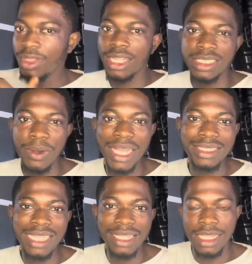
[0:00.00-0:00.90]
there
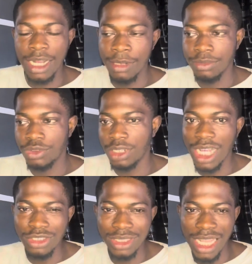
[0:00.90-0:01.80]
are
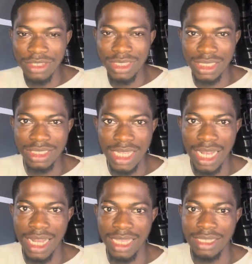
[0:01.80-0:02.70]
transactions that you did
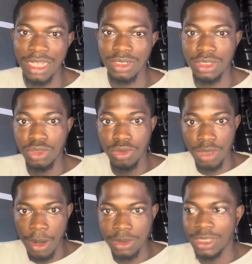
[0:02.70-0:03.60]
that like actually stood
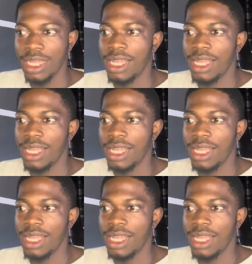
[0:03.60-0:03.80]
out,